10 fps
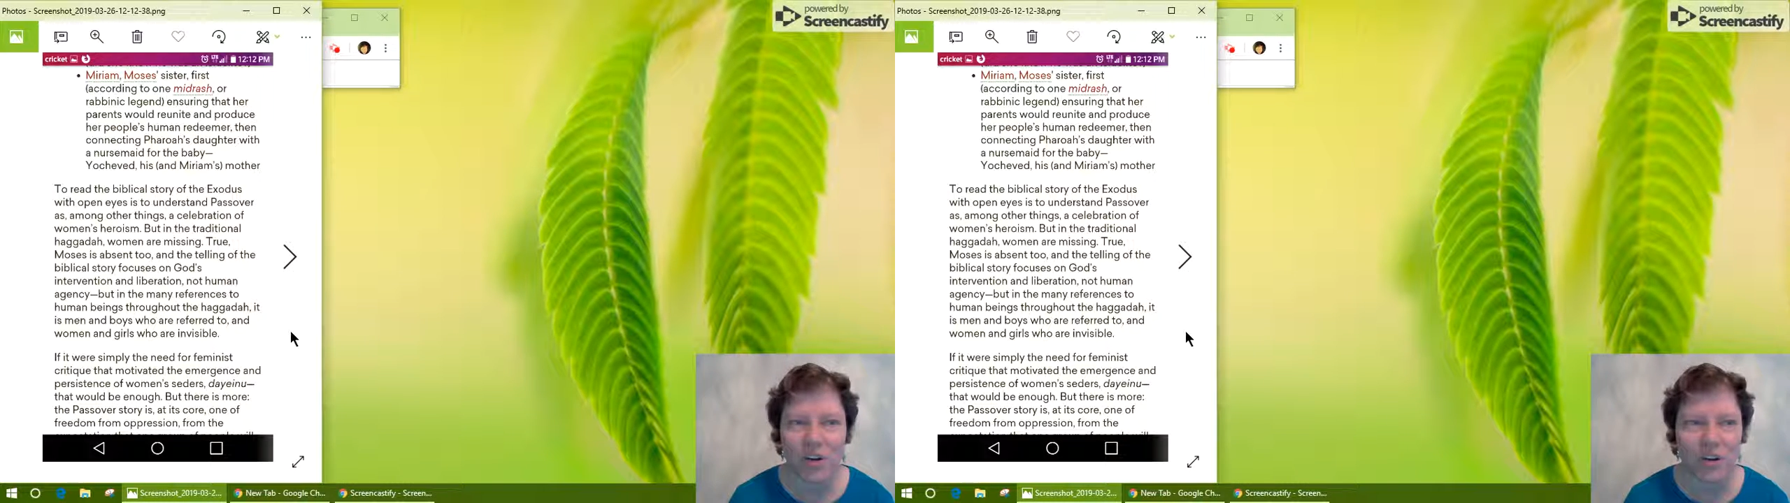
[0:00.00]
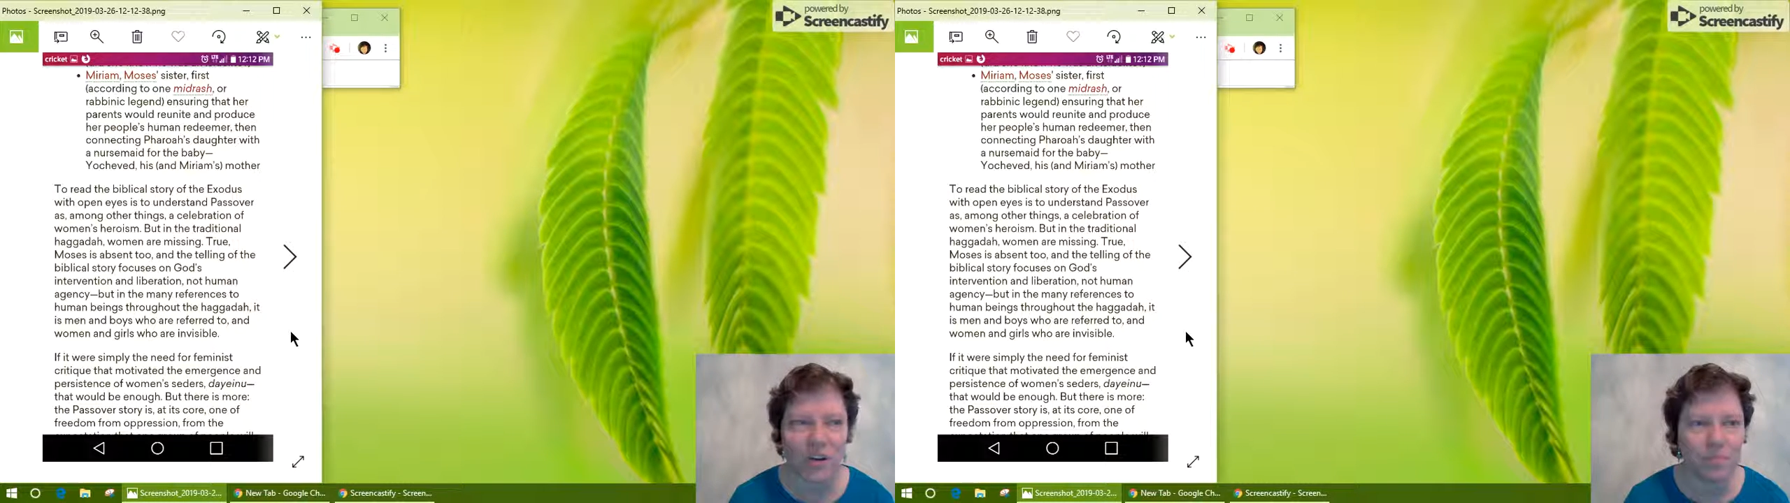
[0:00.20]

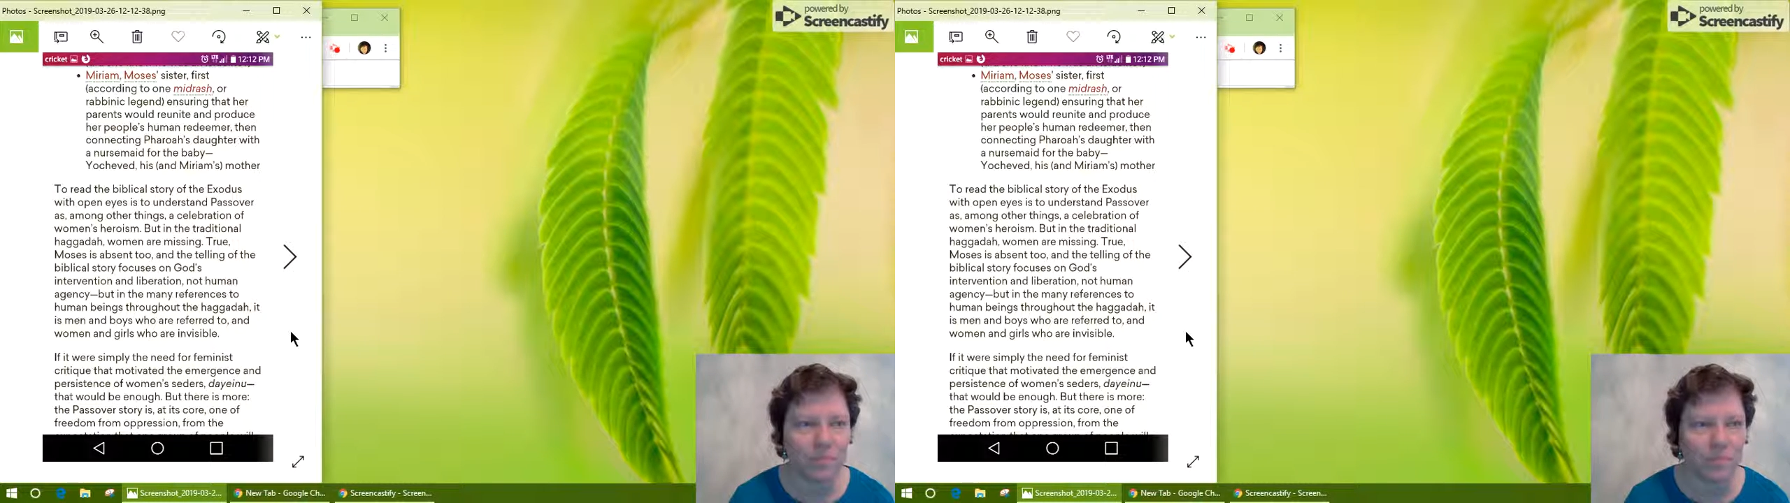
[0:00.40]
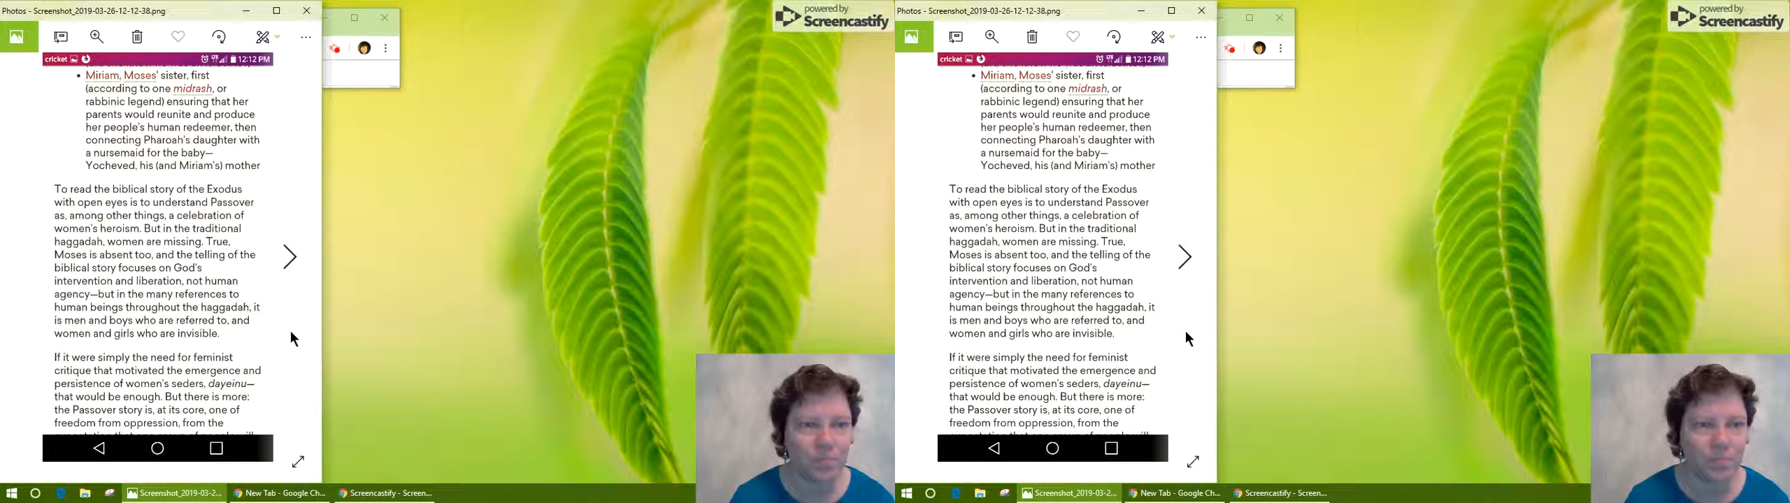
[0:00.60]
Miriam,
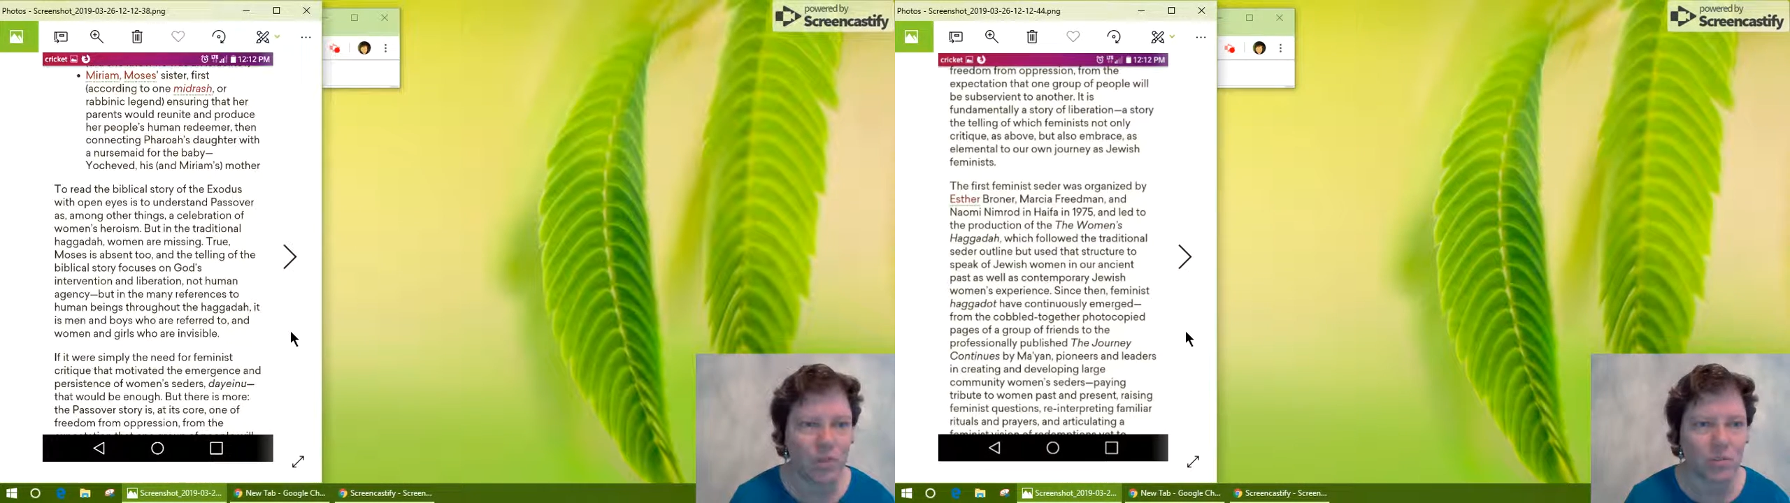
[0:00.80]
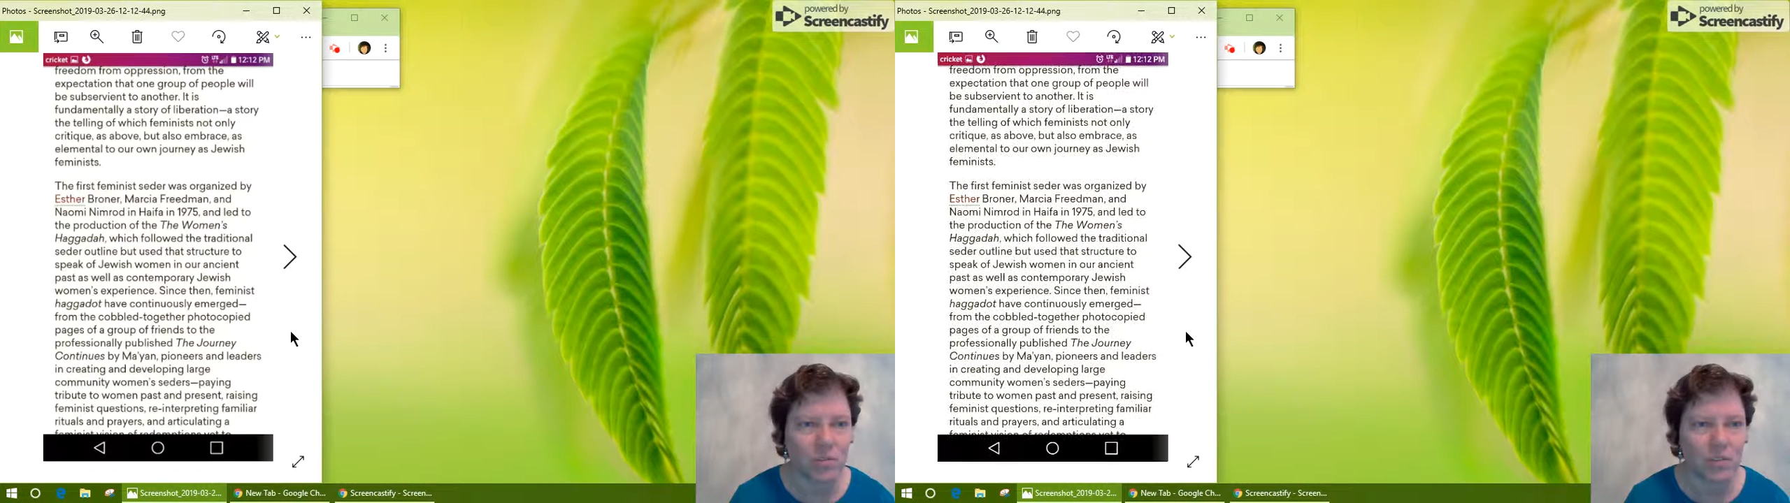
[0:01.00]

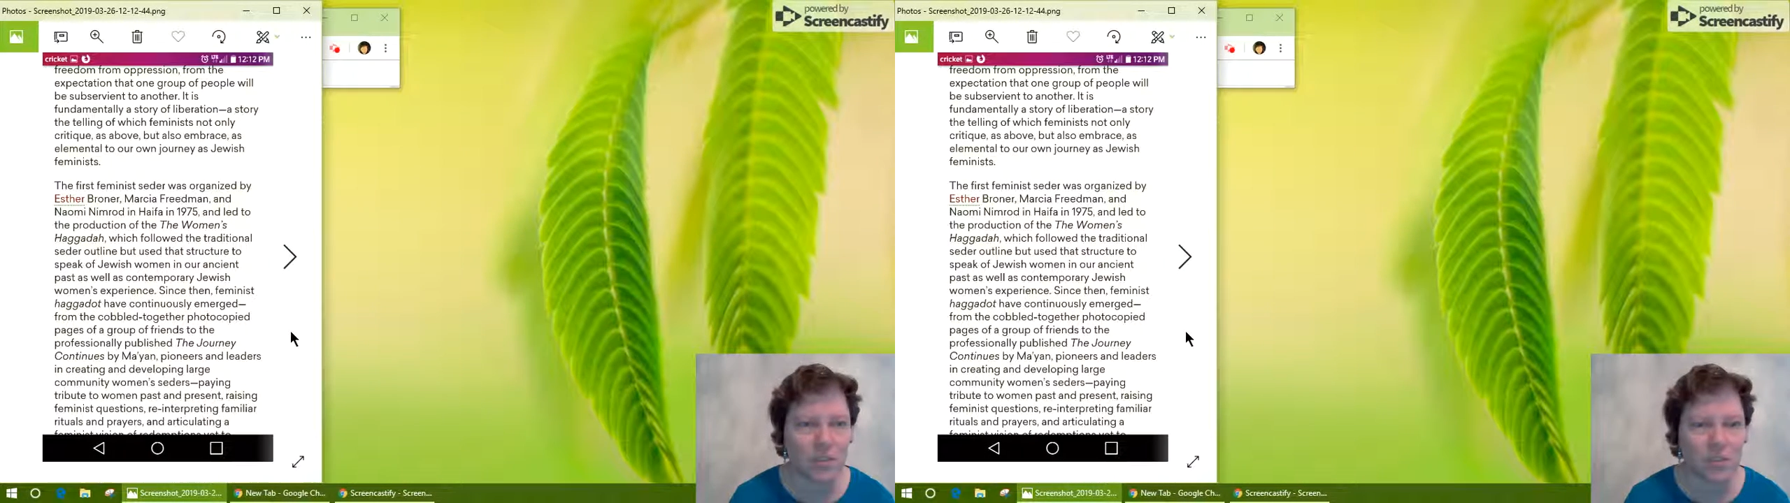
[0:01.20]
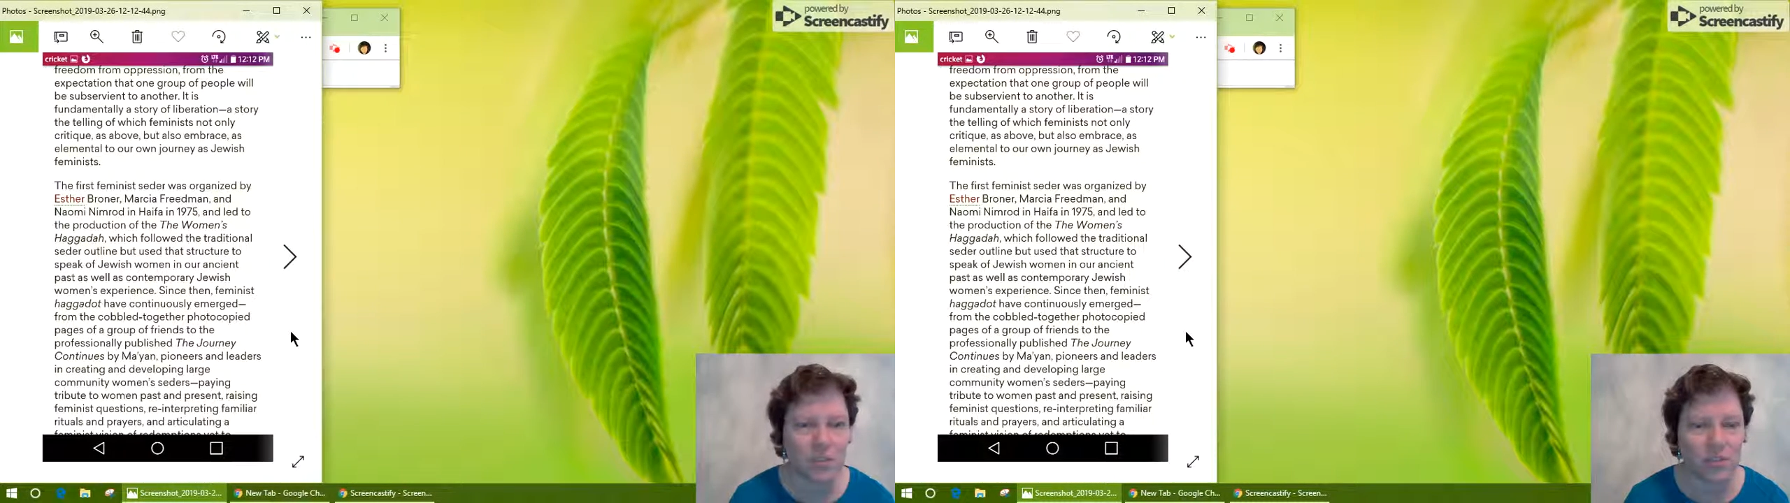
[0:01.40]
Moses' the
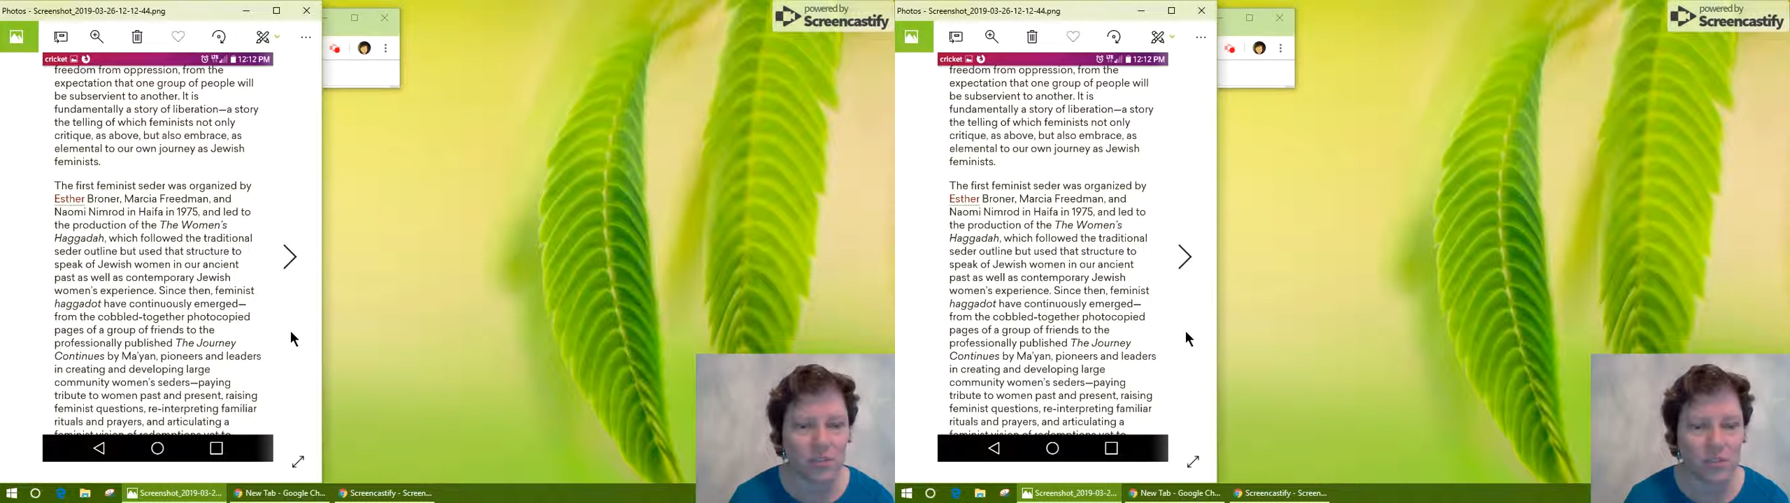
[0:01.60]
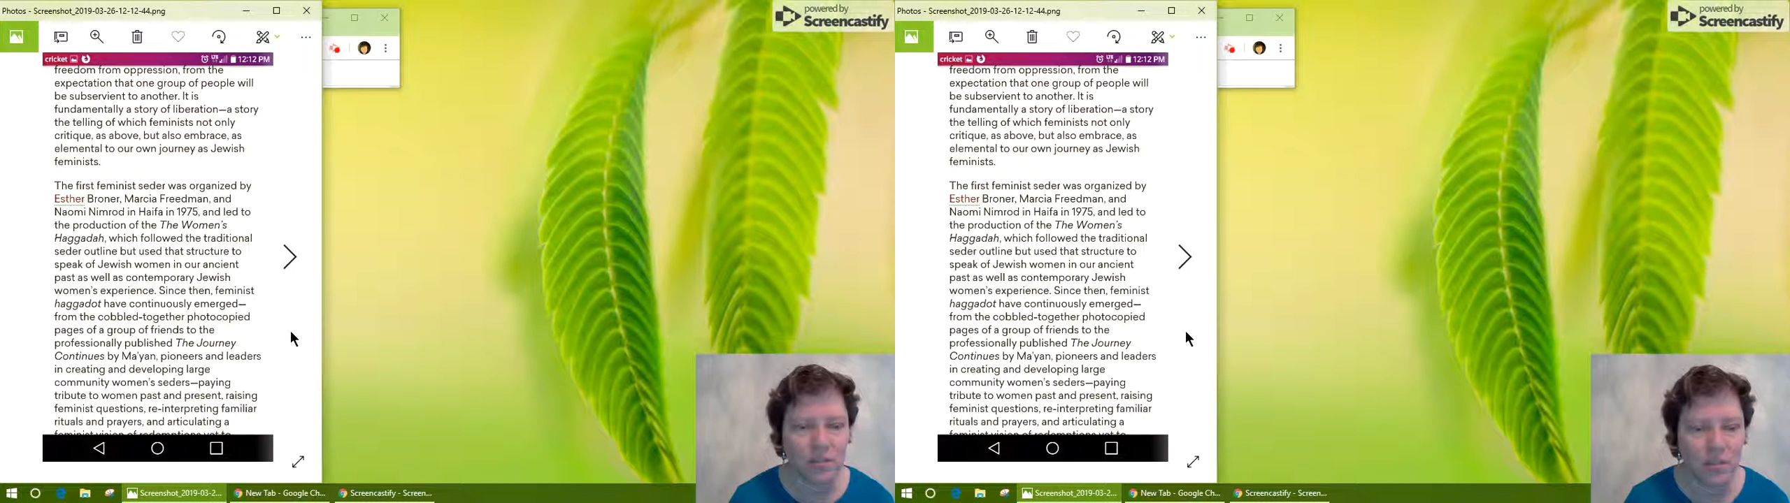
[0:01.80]
sister.